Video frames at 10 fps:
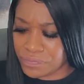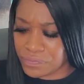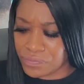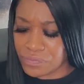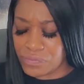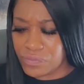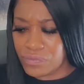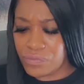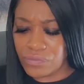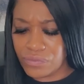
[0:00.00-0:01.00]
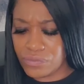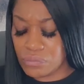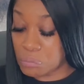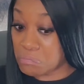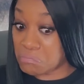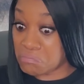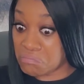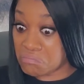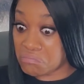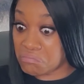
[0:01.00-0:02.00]

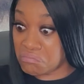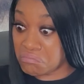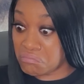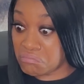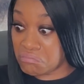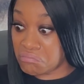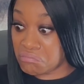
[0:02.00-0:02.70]
Nobody speaks.